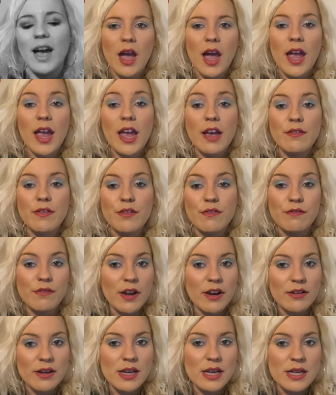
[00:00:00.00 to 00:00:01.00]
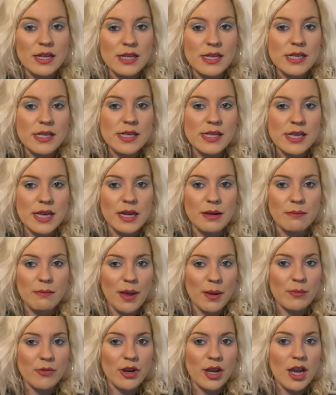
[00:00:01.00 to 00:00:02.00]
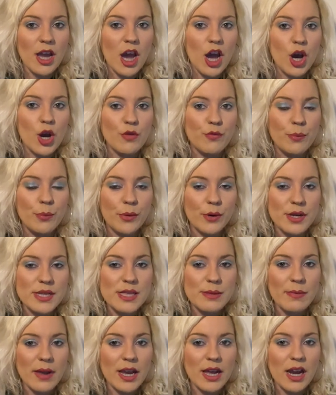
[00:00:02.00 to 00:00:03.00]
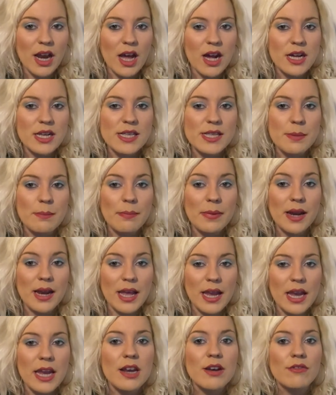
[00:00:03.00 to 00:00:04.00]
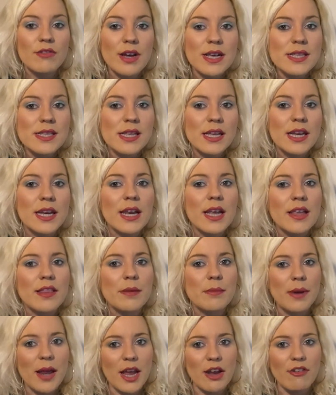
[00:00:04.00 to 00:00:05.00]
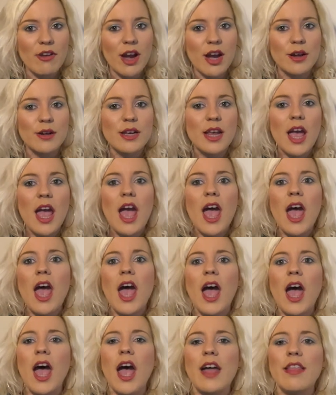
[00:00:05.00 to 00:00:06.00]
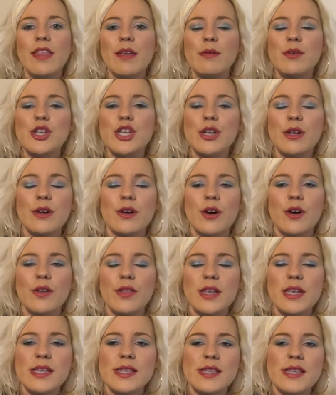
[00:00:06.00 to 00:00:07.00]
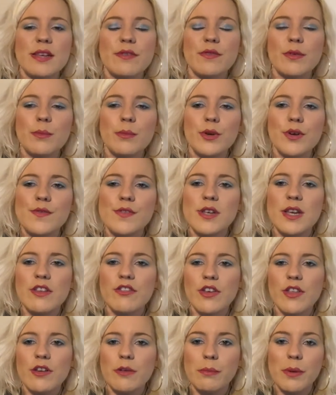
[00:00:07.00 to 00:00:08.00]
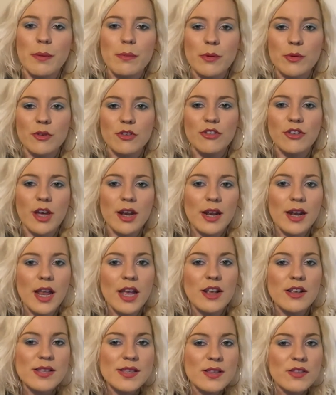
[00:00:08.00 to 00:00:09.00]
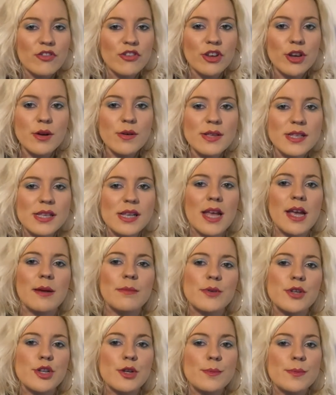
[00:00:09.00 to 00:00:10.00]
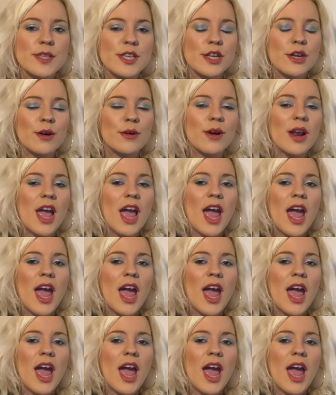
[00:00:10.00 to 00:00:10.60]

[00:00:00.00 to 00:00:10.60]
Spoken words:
I have a very distinct memory of boys in my class playing wrestling in the playground, and they were doing all these different moves on each other, and people were shouting like choke slam, tombstone,